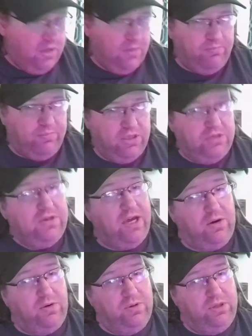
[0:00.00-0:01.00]
But you
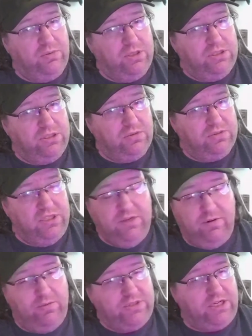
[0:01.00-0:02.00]
got to own the originals.
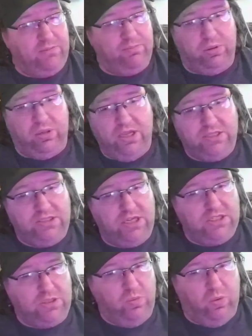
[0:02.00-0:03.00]
Even if it's on the
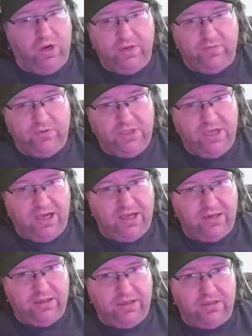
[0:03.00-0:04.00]
PlayStation 1 if you
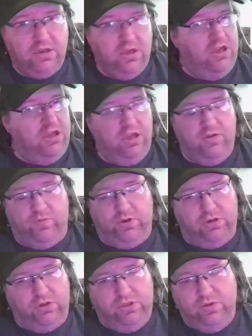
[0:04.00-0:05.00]
got it. If
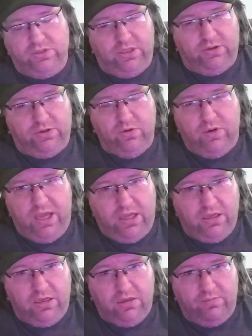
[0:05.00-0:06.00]
you're using it through
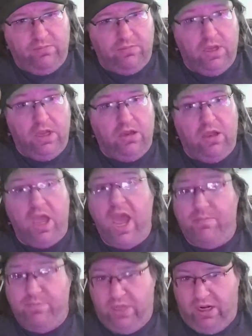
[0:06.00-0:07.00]
a
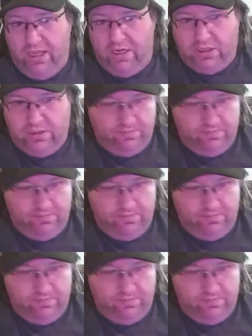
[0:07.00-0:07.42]
emulator.